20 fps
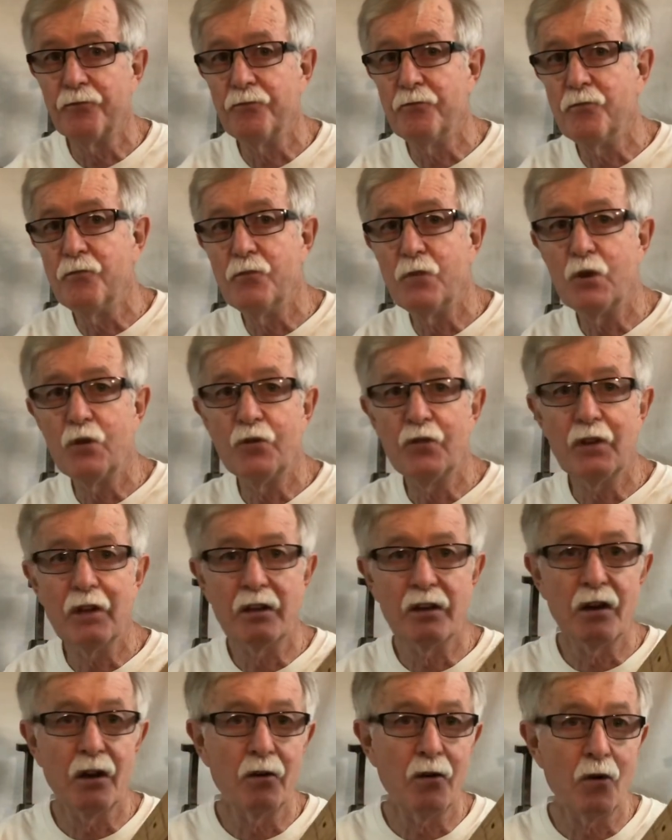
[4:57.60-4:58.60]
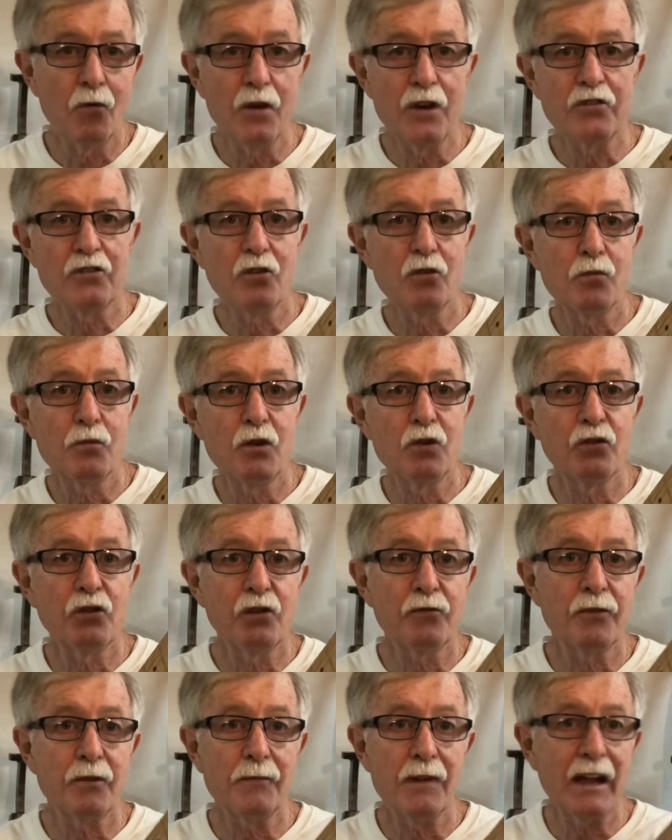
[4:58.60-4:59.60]
music, the original music
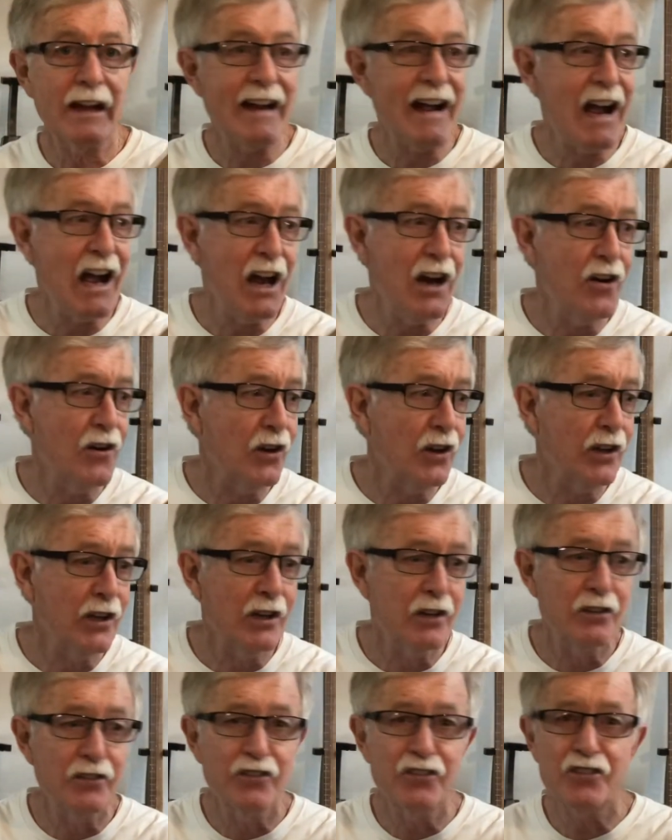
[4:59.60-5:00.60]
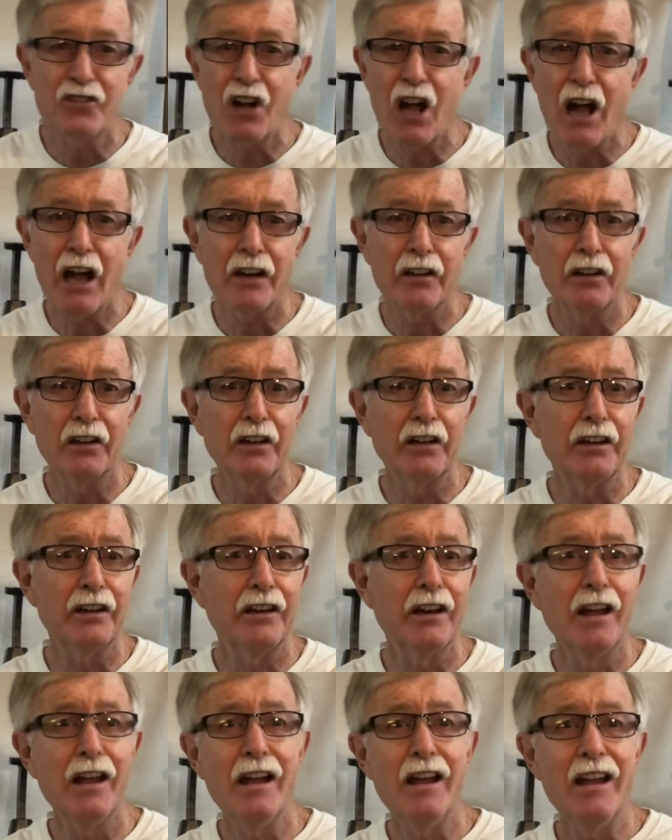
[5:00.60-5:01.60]
from like Ireland,
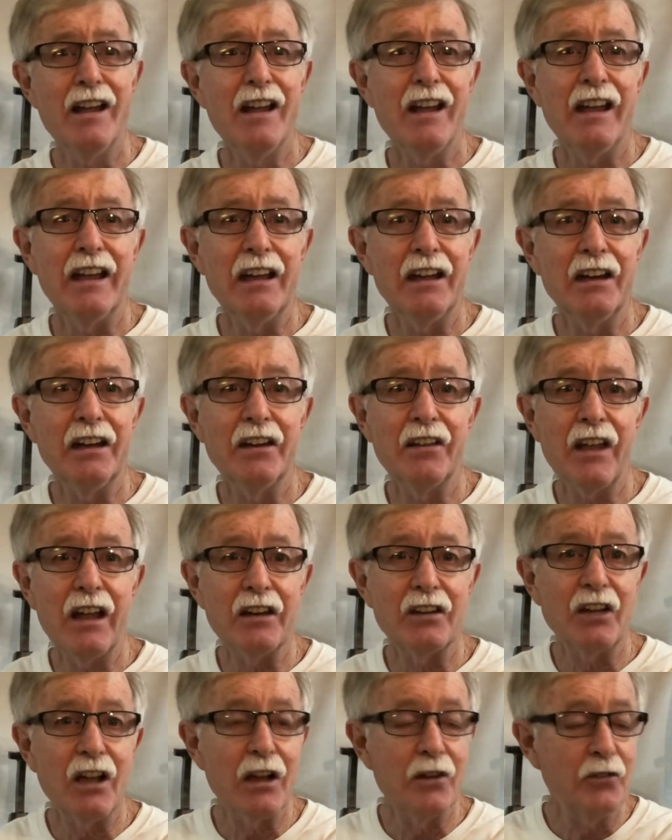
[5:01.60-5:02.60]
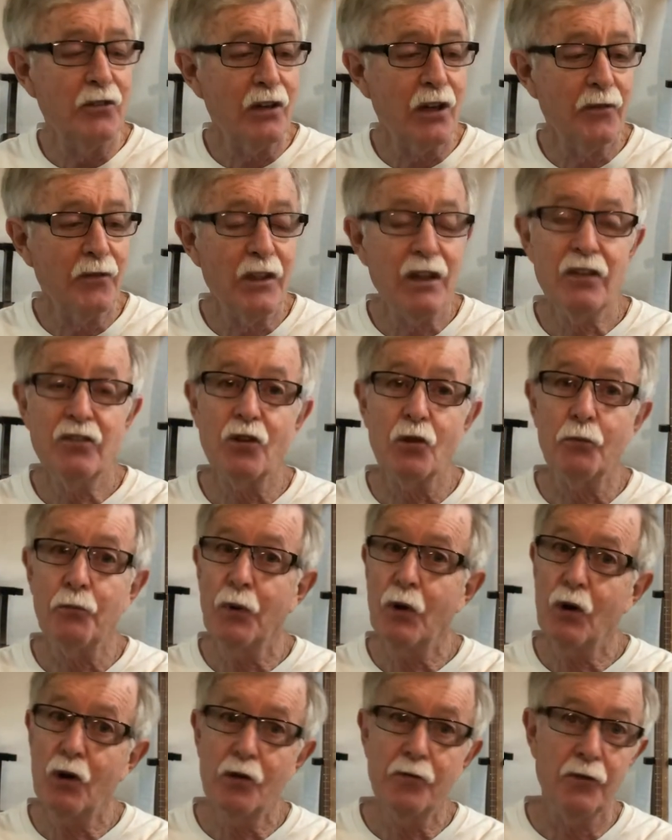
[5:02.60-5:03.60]
Scotland, any of that type stuff. These are
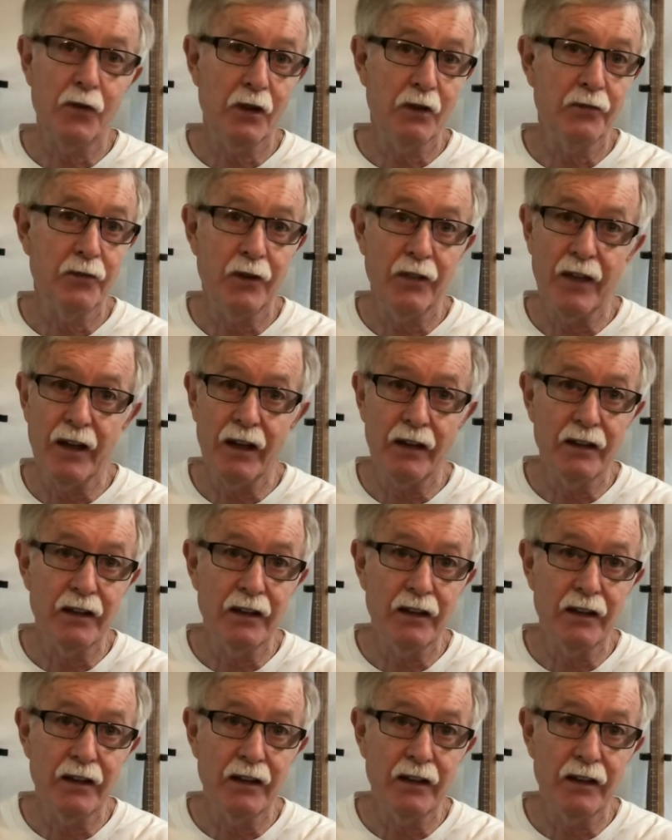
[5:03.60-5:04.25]
perfect for that,